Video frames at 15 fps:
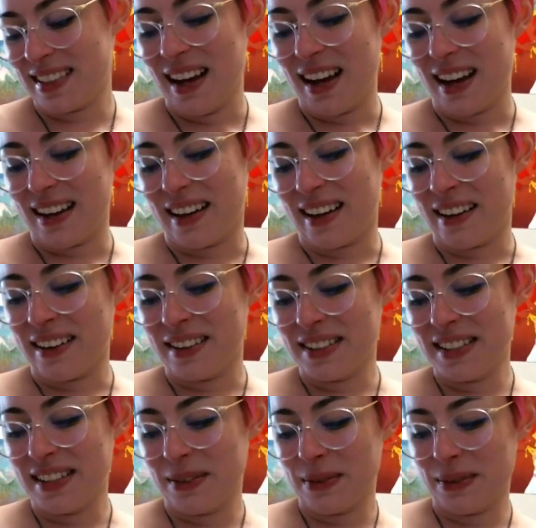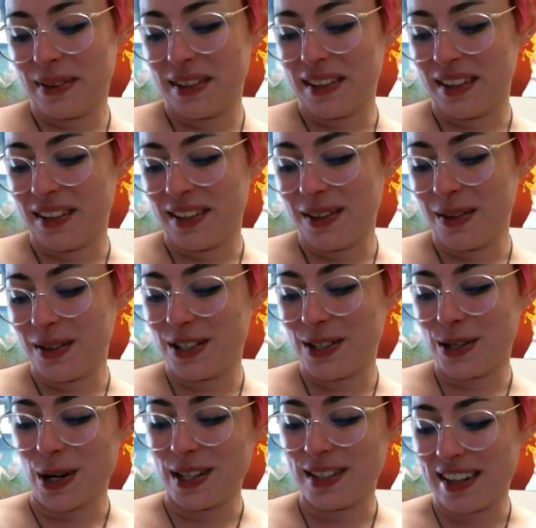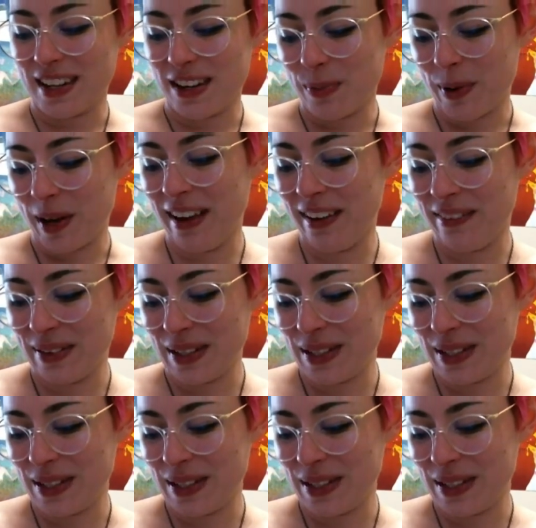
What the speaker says: I'll get a little stressed out by having too